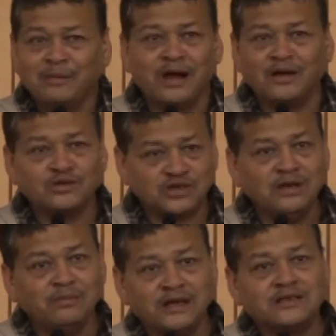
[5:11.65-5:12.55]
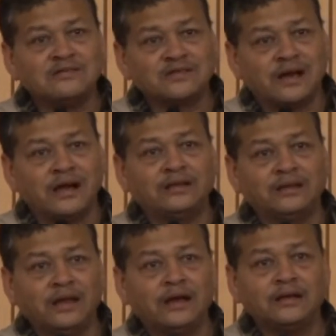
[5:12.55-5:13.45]
But I could see myself standing
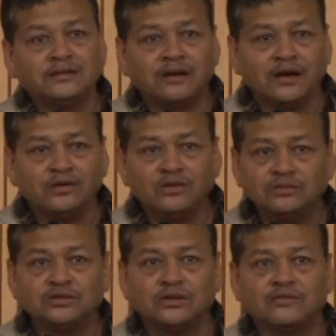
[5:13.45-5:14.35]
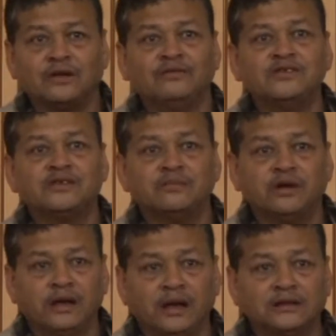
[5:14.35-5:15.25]
there and trying to sort of convince
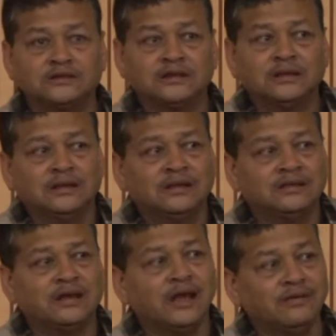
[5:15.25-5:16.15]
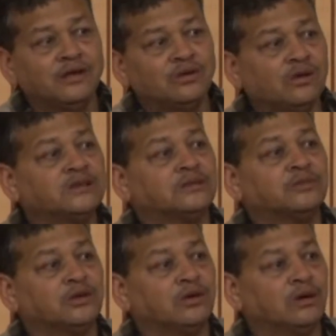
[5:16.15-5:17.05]
somebody else that, hey, we are doing
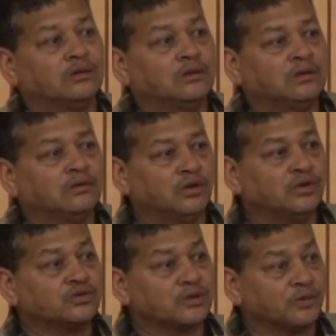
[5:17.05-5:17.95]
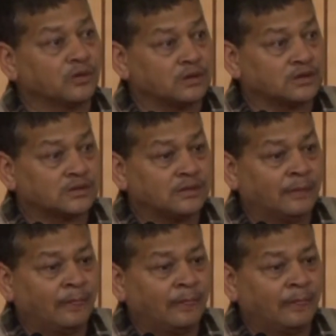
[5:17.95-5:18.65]
something good, would you support us?